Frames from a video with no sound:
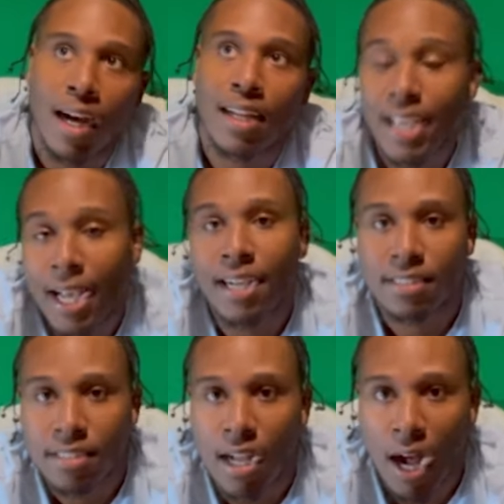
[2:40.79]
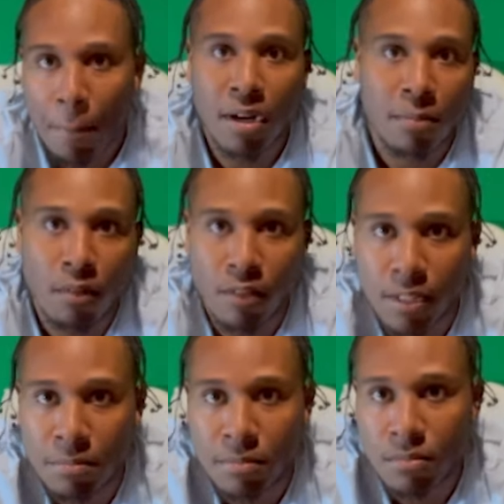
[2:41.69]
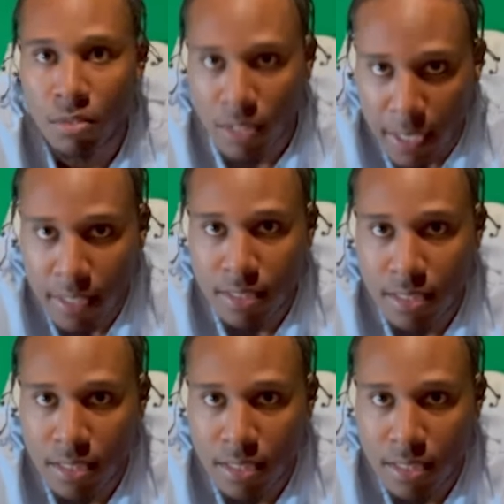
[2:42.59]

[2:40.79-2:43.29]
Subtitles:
yeah, I'll put him over him, okay?